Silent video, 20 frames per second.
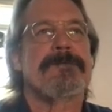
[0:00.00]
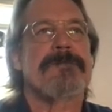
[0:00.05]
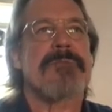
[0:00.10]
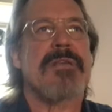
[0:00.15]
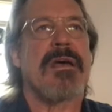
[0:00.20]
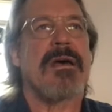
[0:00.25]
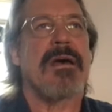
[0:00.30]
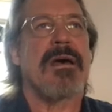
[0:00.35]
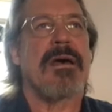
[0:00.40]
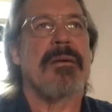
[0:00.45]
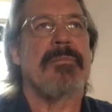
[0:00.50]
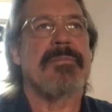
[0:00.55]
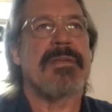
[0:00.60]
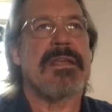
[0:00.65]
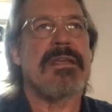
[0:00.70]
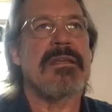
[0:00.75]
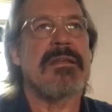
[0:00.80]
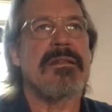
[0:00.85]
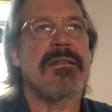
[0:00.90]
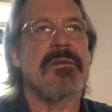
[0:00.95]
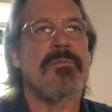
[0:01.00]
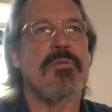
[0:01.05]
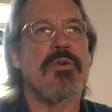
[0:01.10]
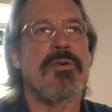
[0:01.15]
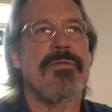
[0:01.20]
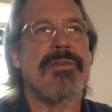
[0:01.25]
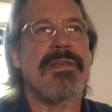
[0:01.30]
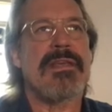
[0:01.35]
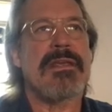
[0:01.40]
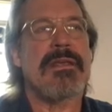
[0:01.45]
Um, in the
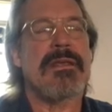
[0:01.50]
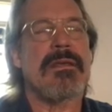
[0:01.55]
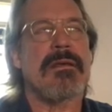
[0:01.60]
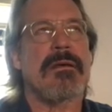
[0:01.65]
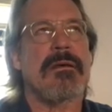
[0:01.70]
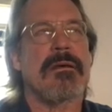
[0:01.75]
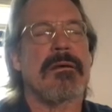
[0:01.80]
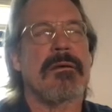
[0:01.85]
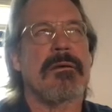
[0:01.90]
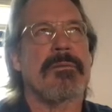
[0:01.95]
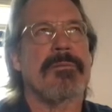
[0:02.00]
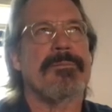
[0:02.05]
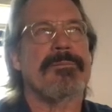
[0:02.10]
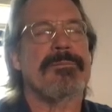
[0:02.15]
movie, uh,